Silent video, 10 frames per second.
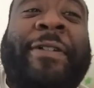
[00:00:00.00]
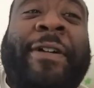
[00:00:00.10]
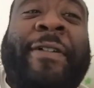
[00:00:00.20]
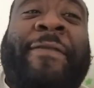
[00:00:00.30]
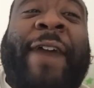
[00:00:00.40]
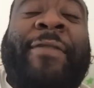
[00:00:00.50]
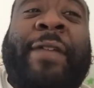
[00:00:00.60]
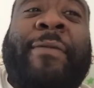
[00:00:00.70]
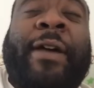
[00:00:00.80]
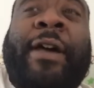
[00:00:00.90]
5-11,
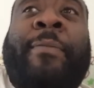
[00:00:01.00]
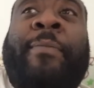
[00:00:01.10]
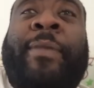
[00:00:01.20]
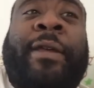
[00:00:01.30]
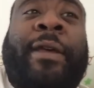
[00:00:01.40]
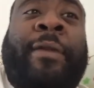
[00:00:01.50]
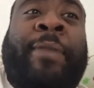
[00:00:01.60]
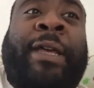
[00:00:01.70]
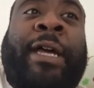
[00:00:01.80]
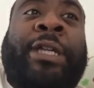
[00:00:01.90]

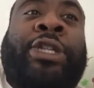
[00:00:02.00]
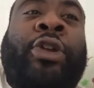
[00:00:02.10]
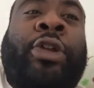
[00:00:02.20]
because you